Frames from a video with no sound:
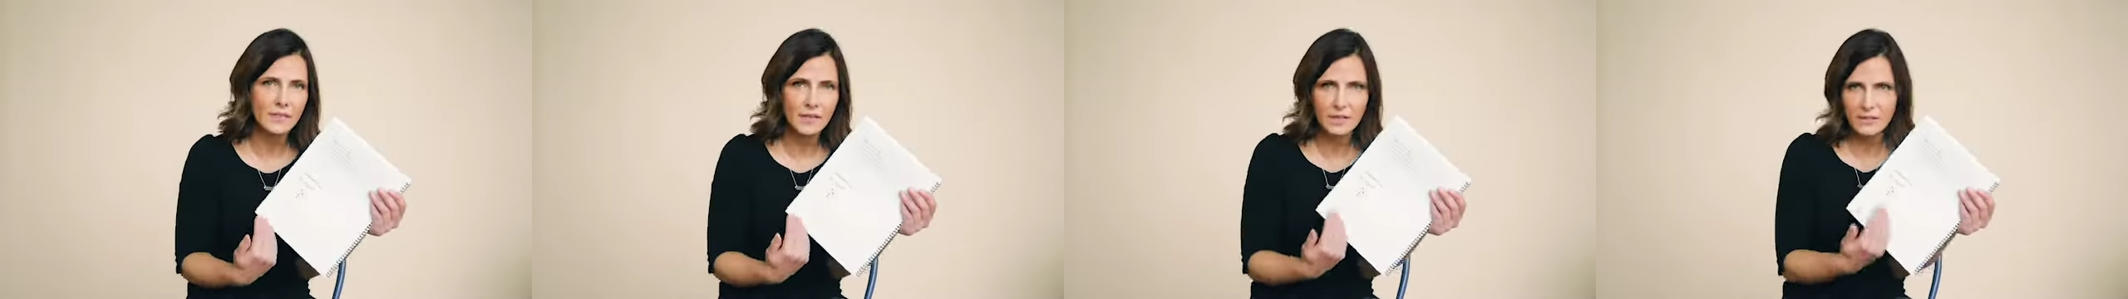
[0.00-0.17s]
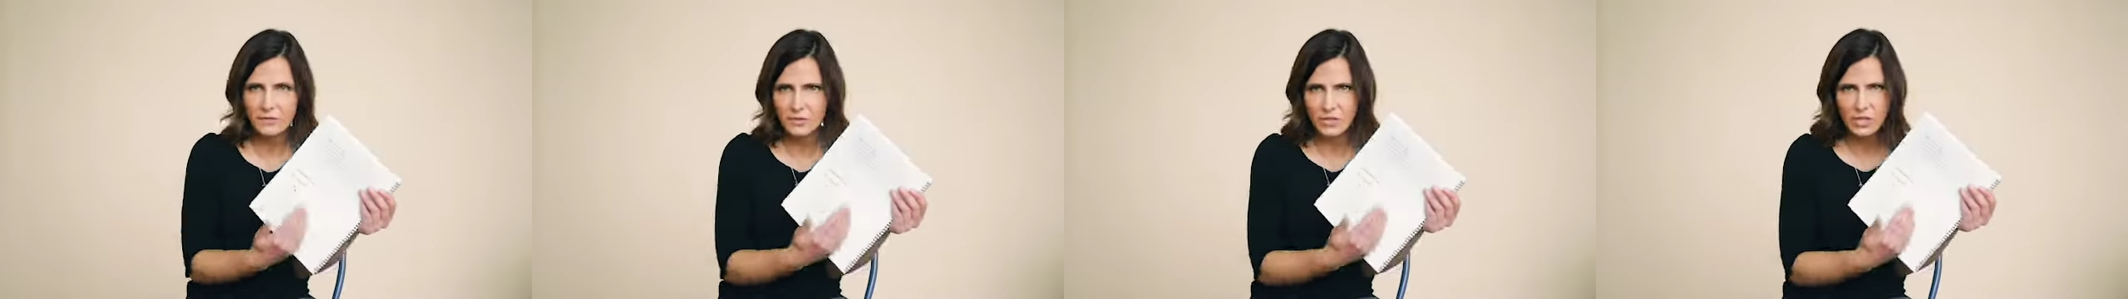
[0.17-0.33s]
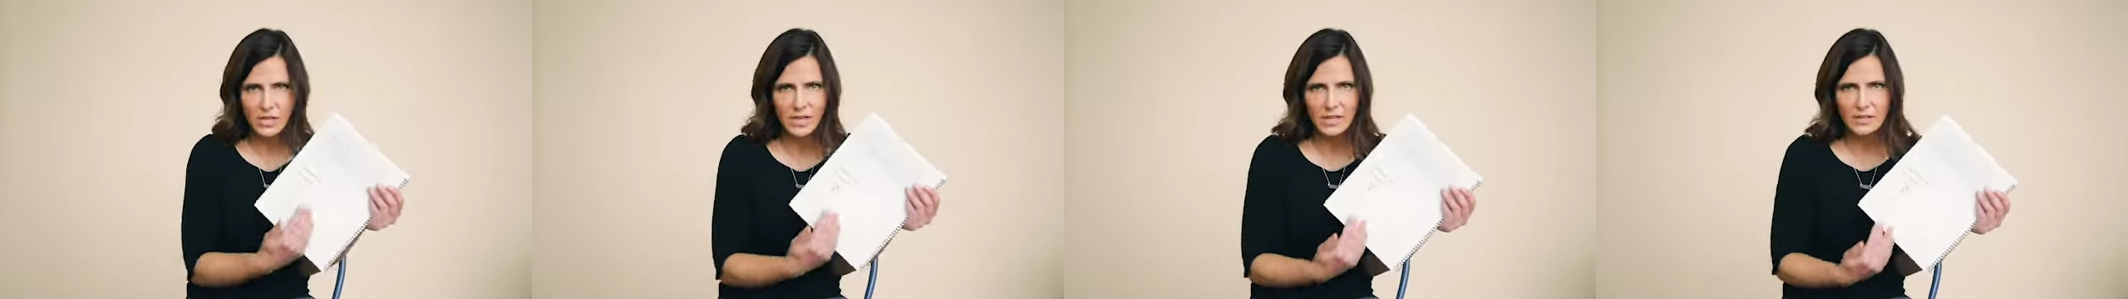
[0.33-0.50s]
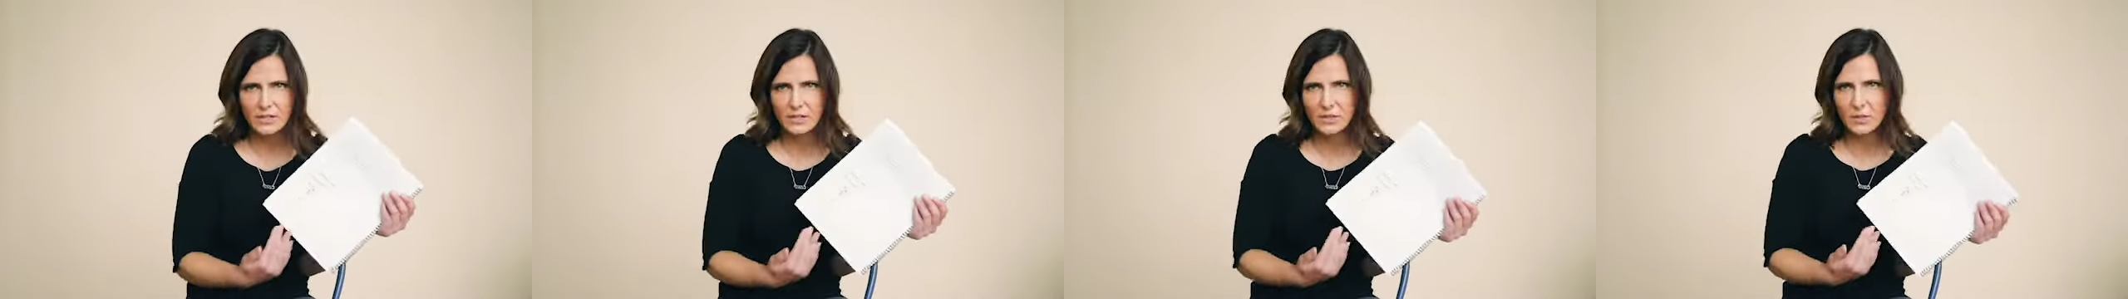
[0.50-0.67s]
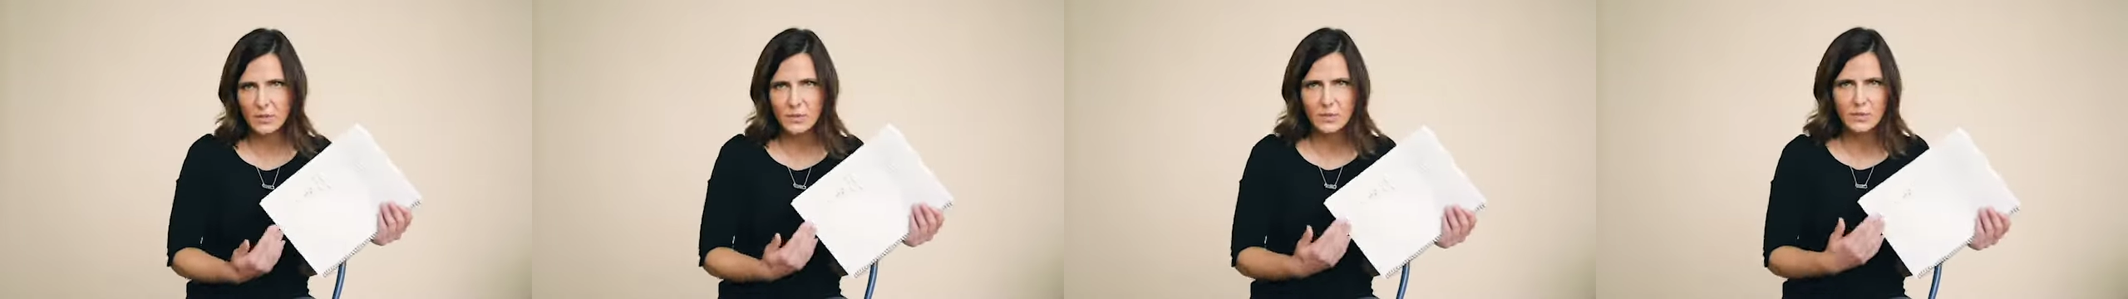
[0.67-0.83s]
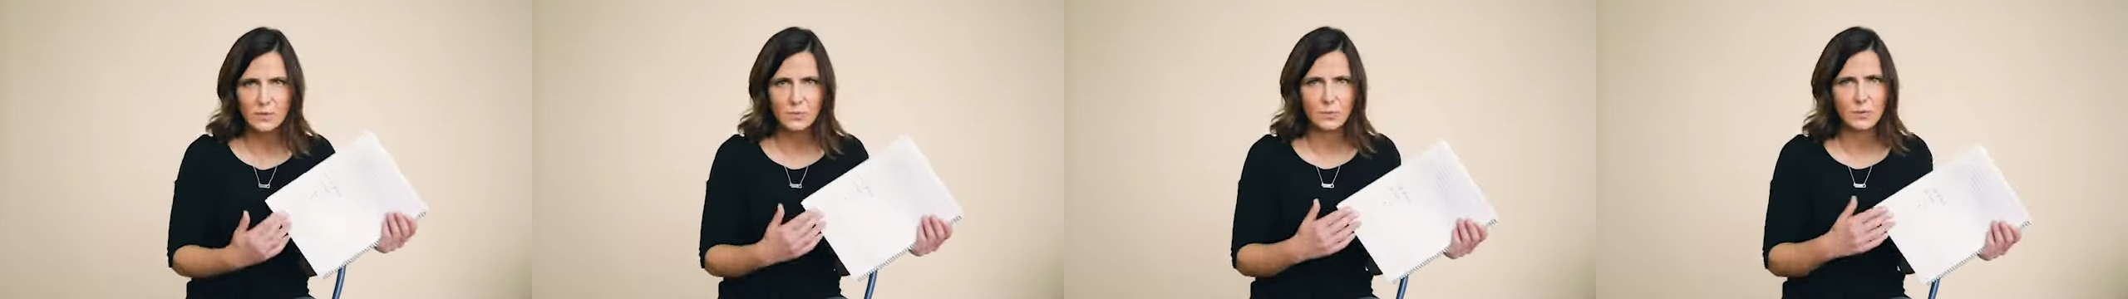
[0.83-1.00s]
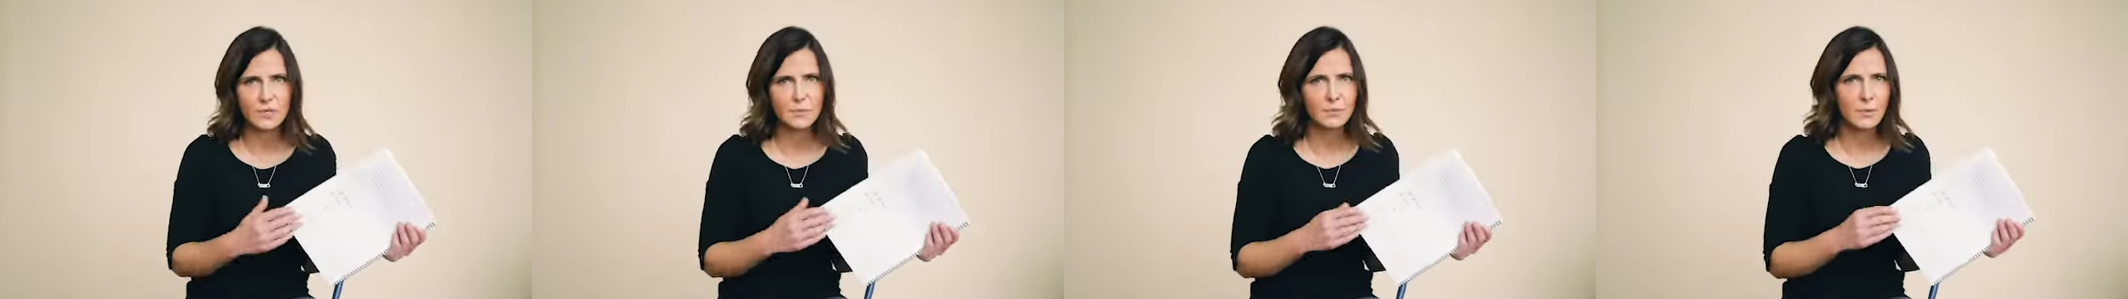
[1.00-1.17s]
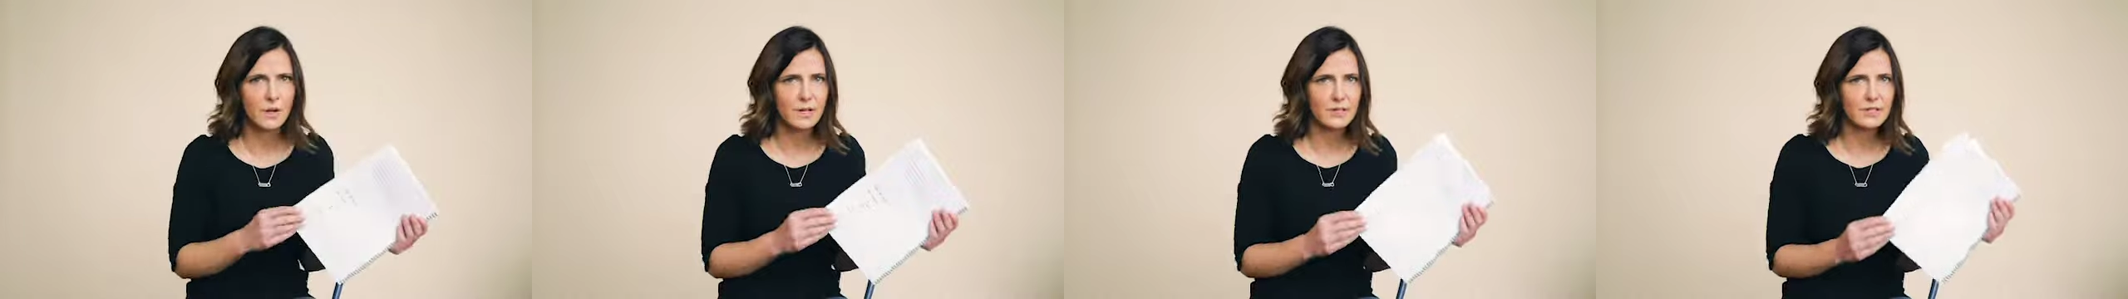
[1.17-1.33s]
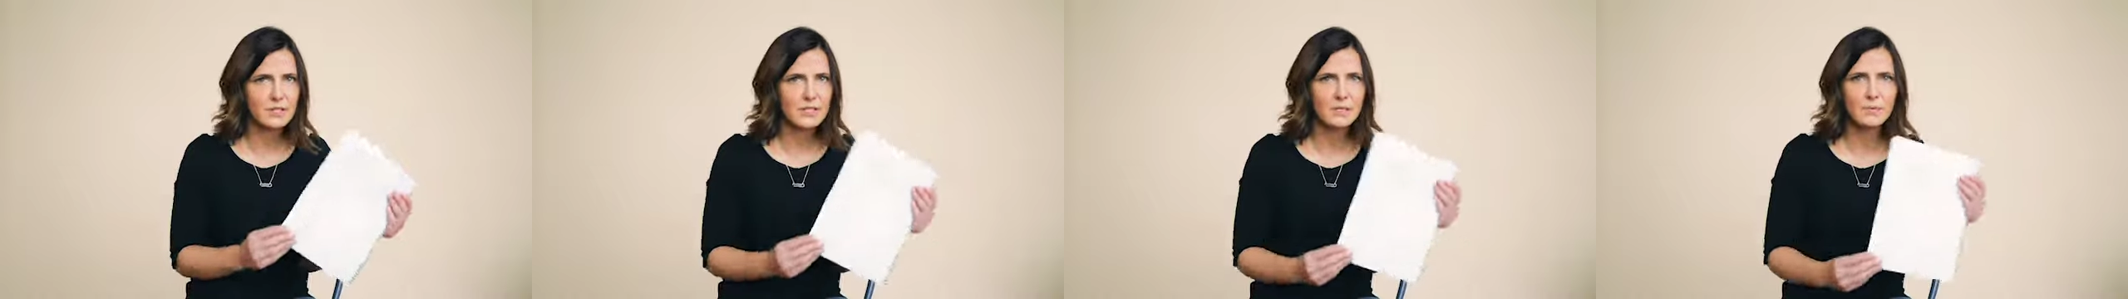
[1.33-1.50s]
they've changed those
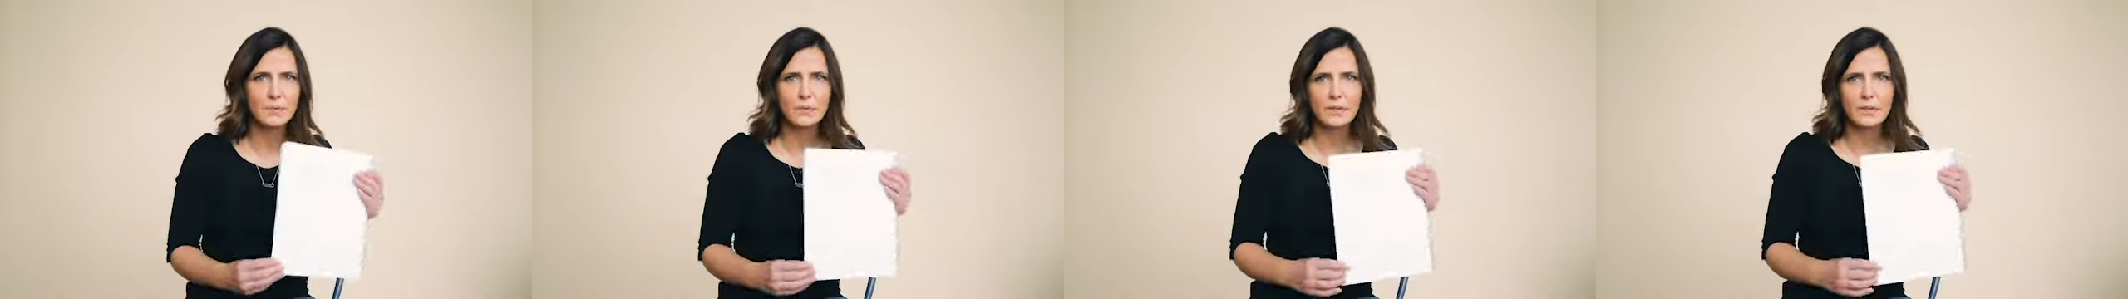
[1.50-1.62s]
responses,